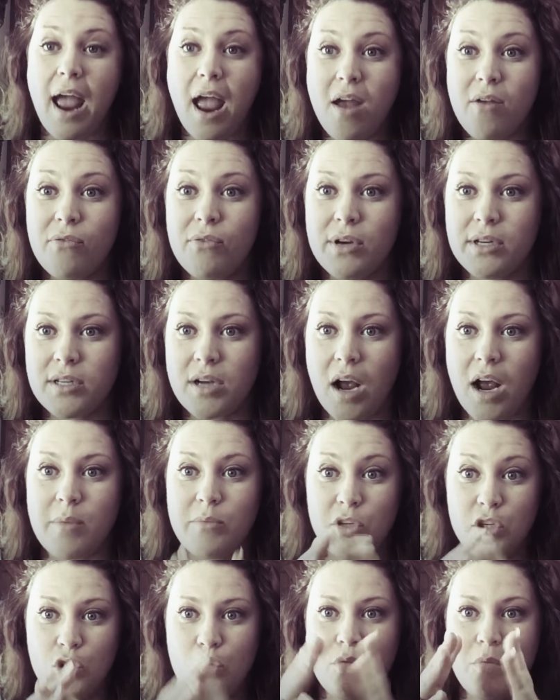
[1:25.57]
Every
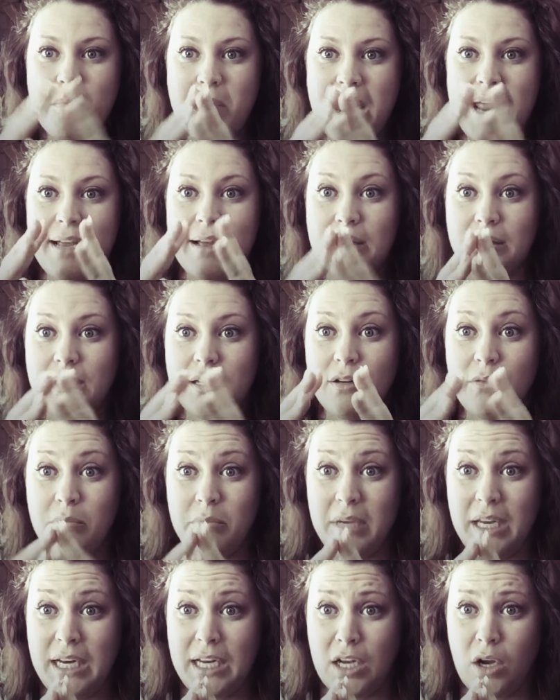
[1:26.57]
time you make a little
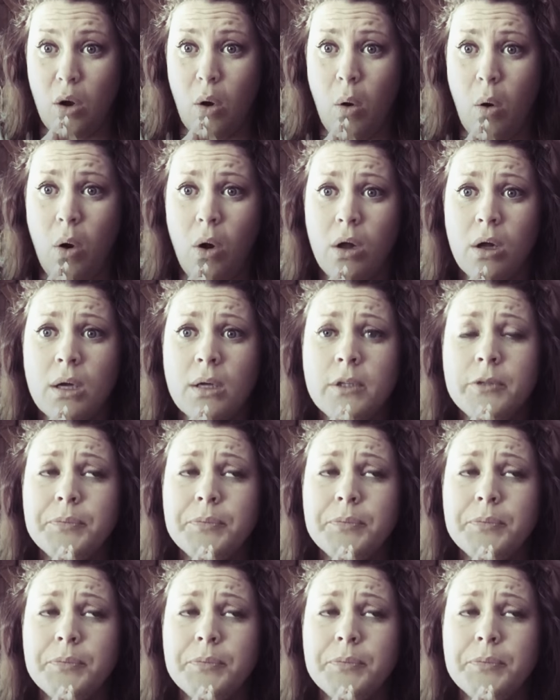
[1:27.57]
mini goal